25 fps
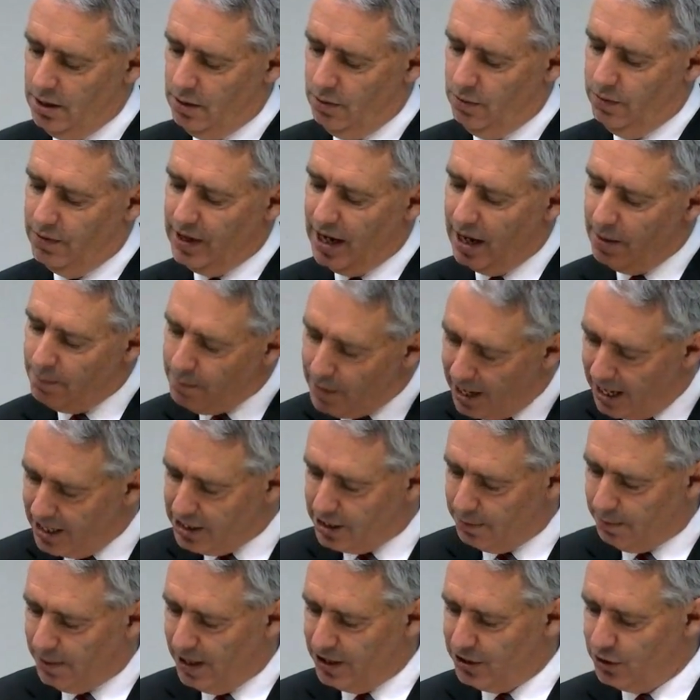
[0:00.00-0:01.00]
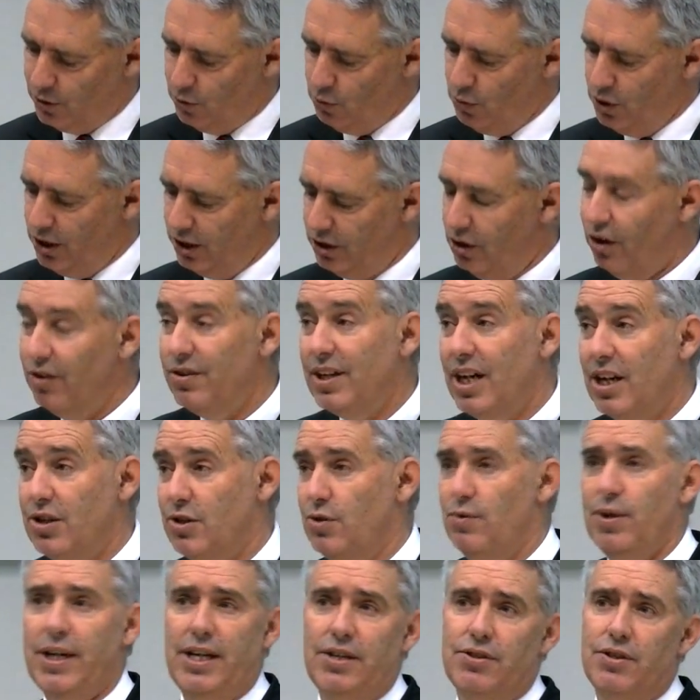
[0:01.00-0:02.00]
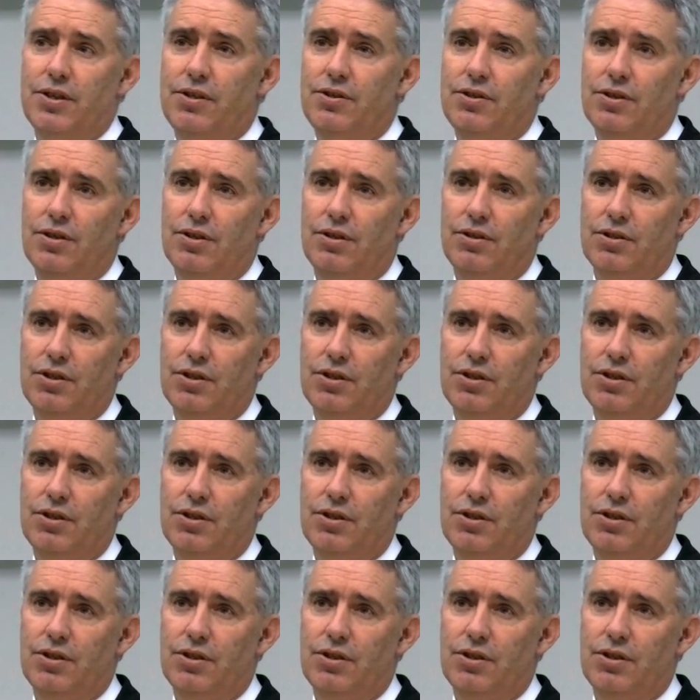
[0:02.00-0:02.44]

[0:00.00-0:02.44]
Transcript: We've done a major piece of work on natural hazards.